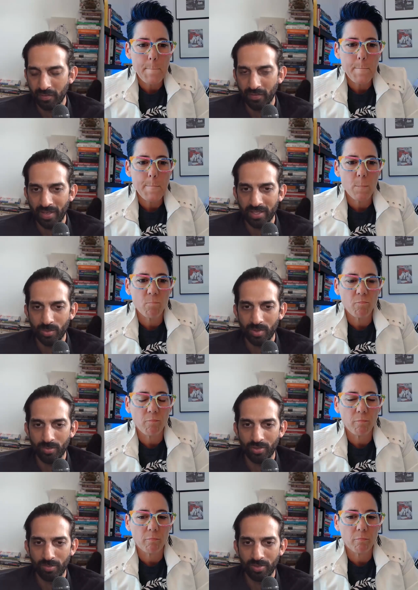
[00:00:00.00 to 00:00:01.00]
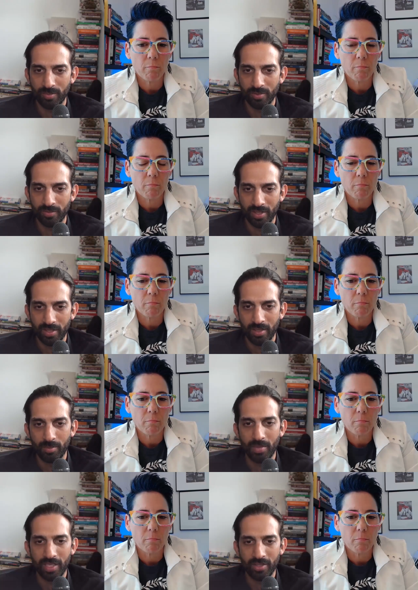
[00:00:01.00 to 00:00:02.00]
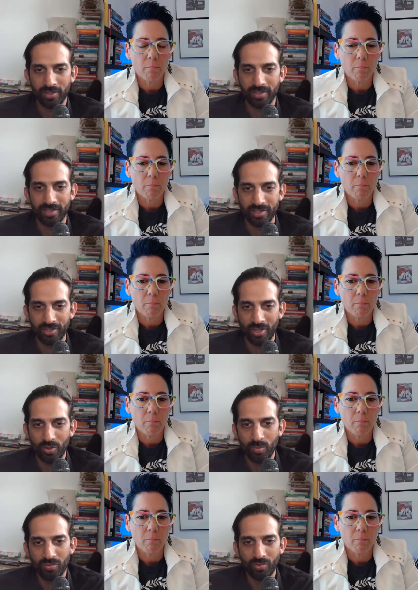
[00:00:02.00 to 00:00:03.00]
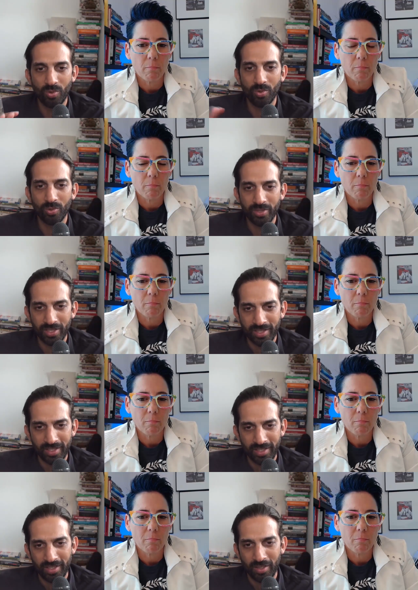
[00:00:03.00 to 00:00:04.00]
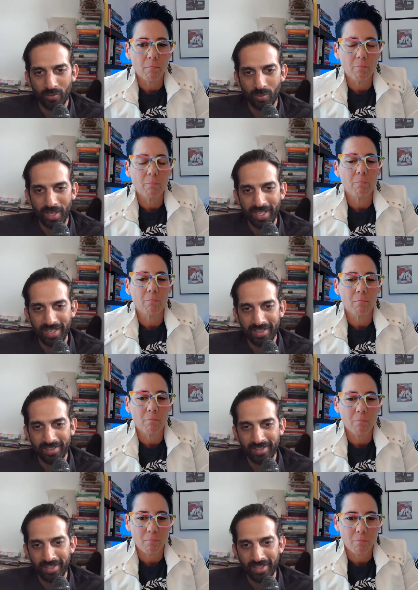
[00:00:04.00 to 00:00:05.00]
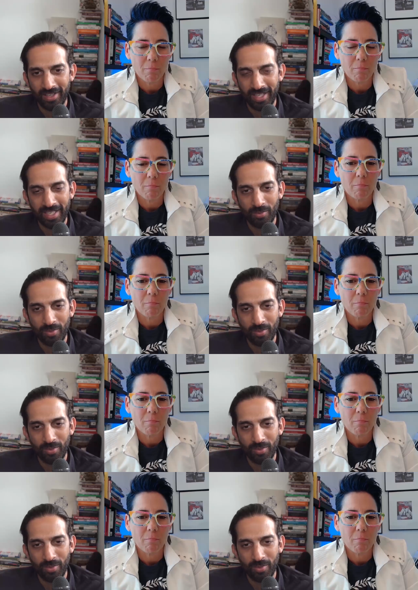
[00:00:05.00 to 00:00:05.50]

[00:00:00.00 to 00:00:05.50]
Speaker 1: faced with the problem of, my goodness, it's so broad of where high net